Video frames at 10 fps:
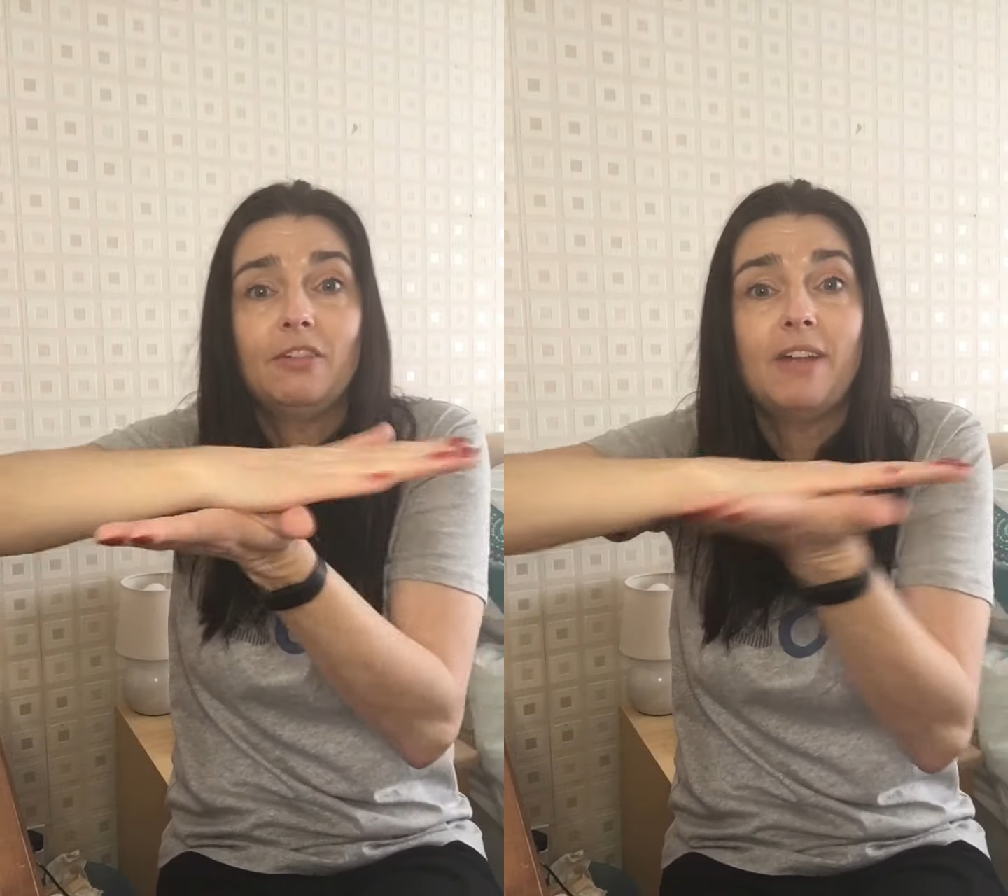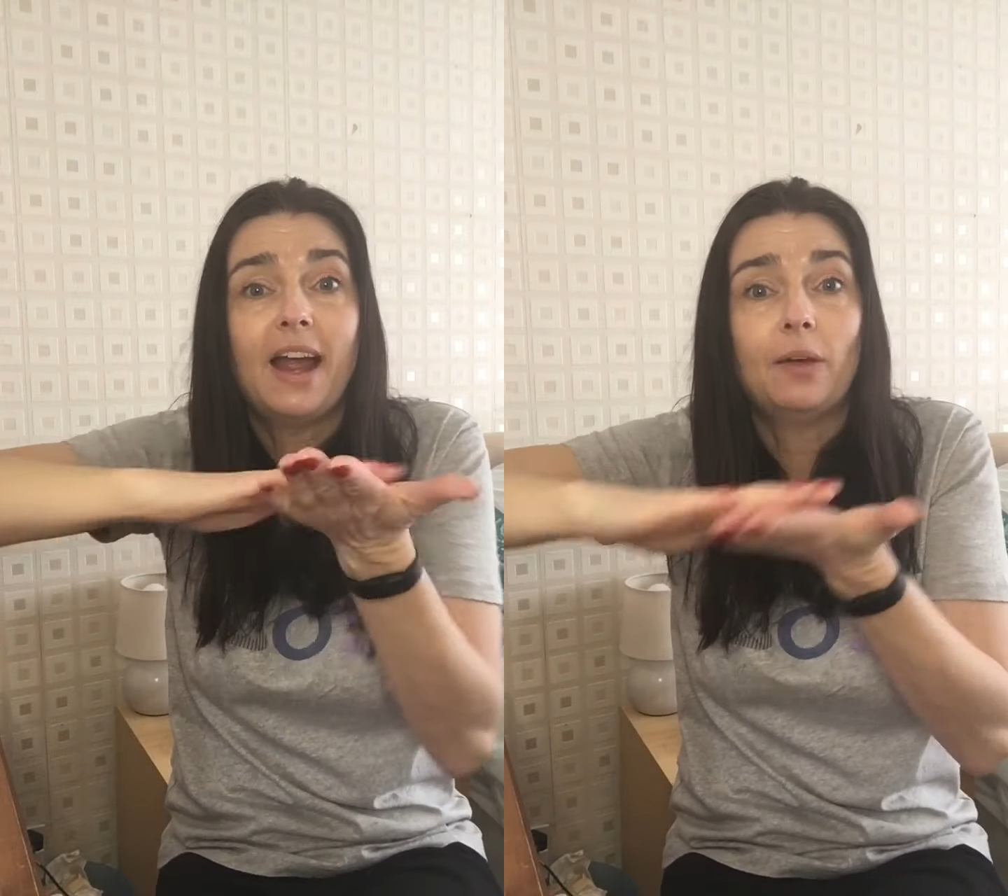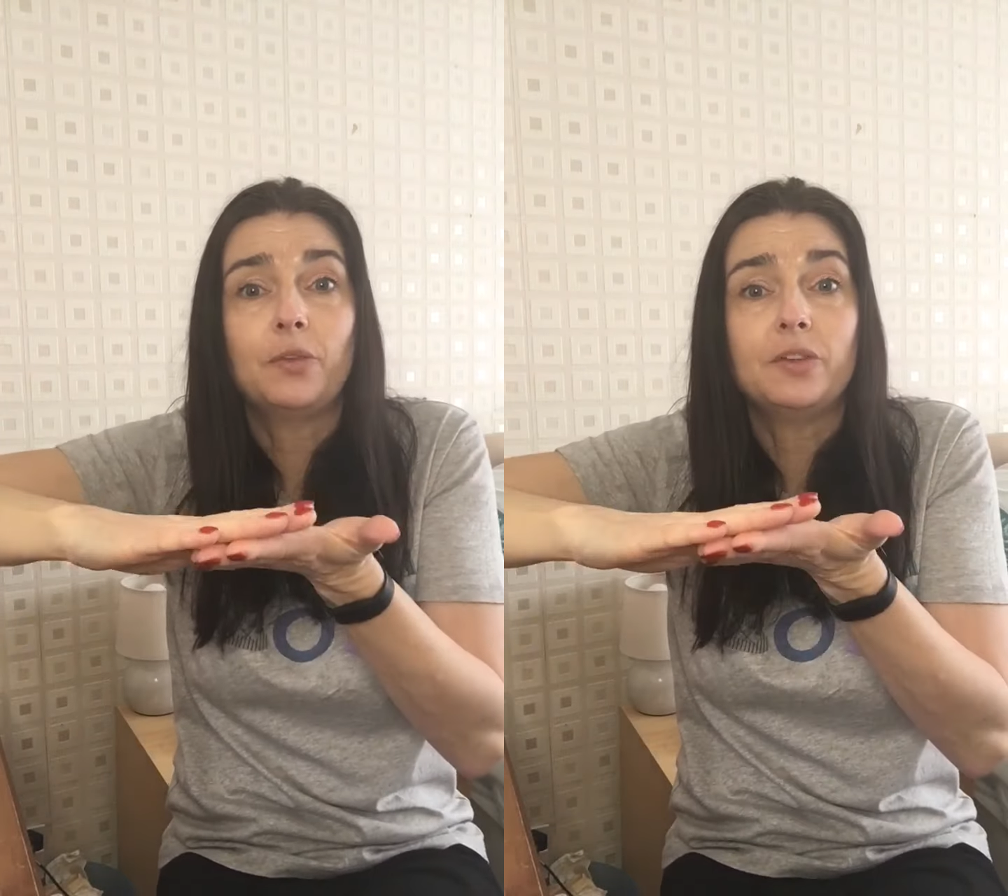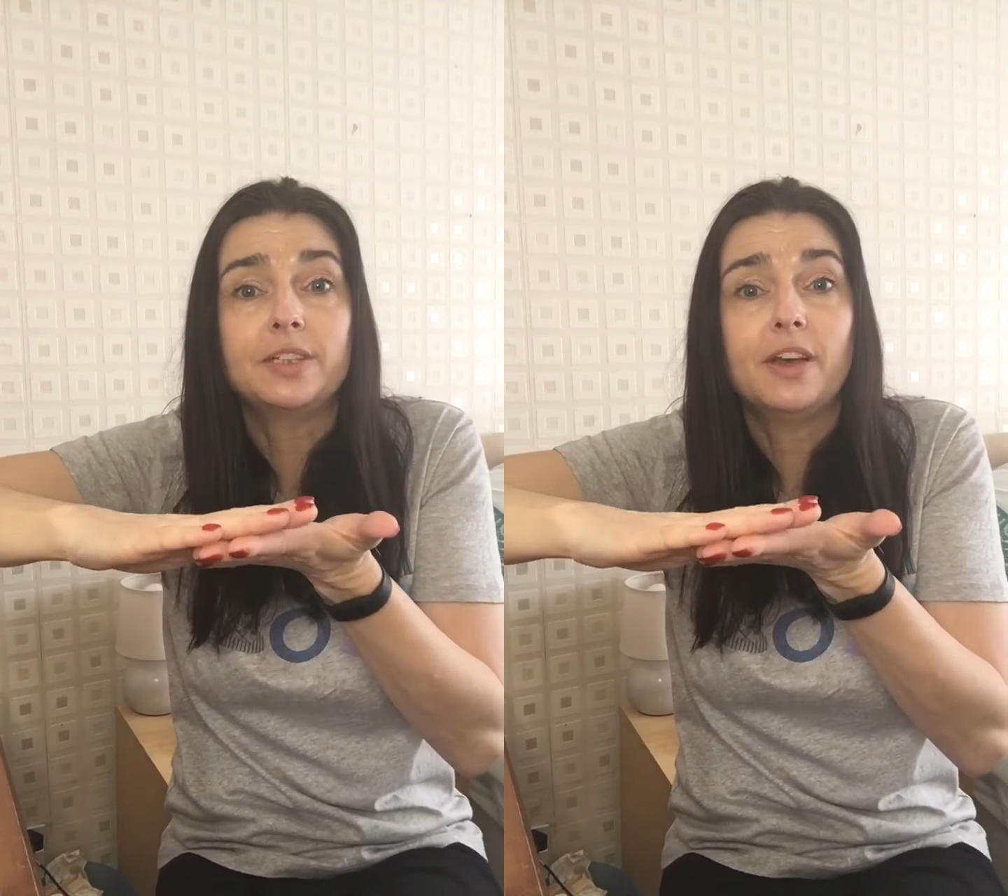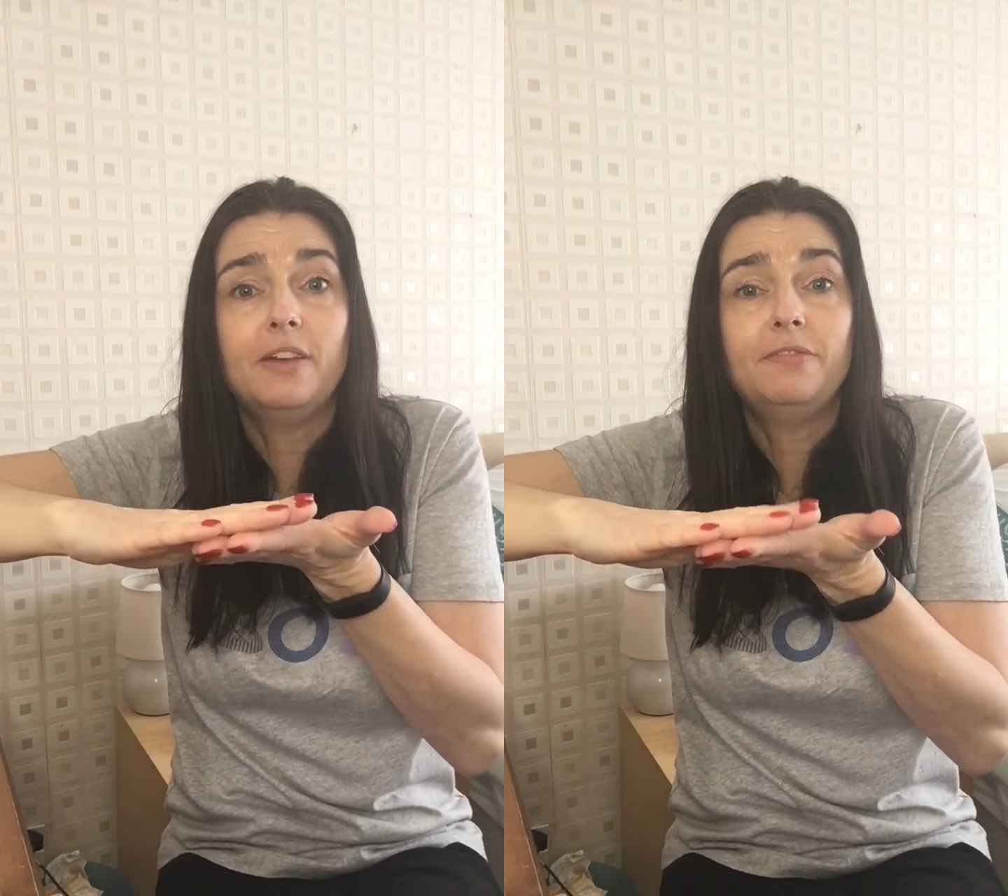around on the
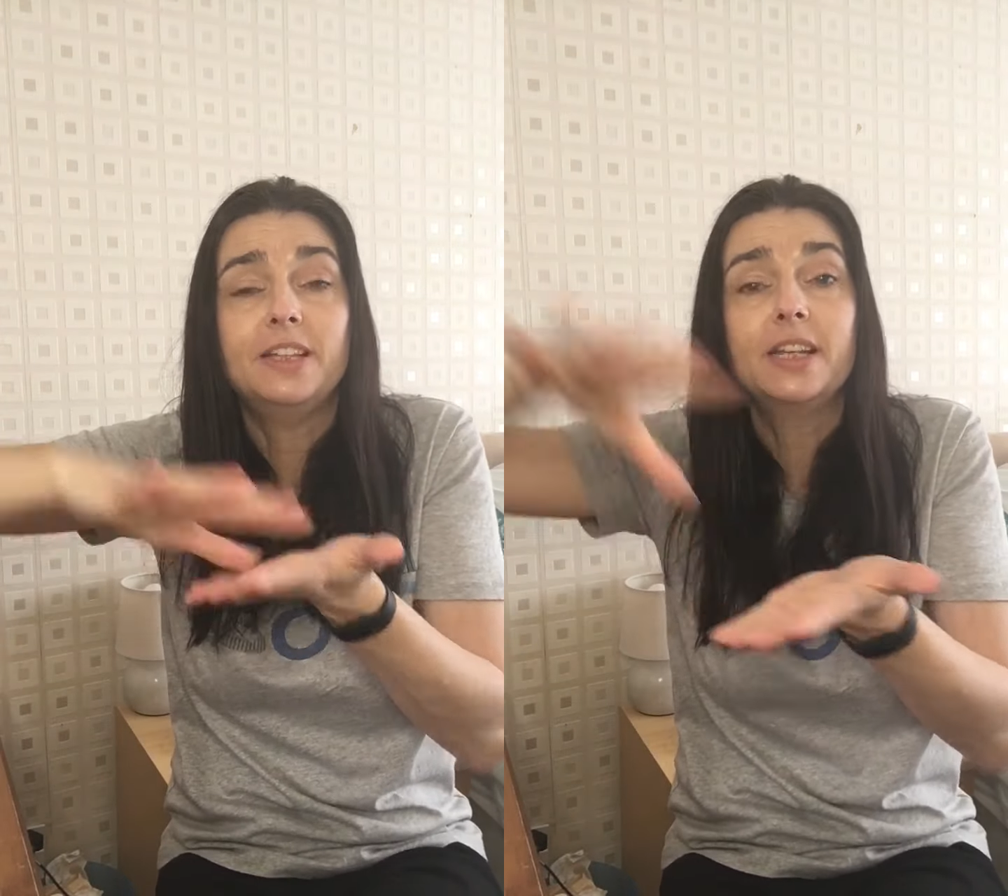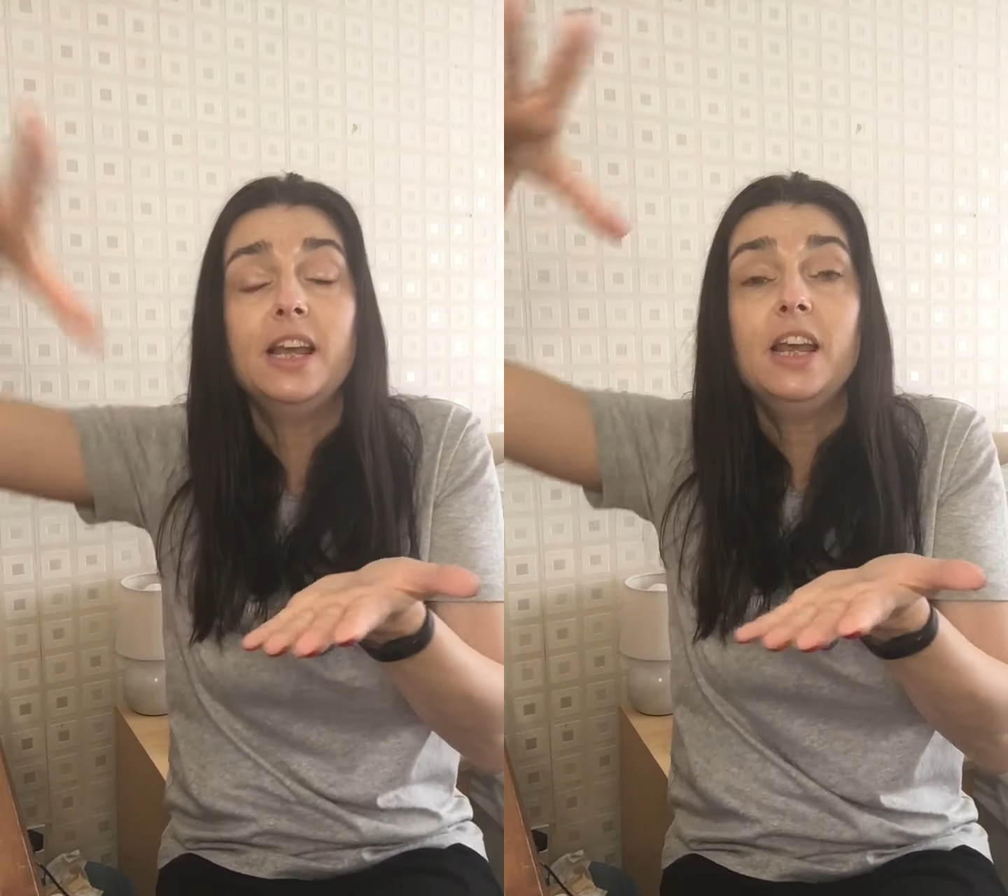surface,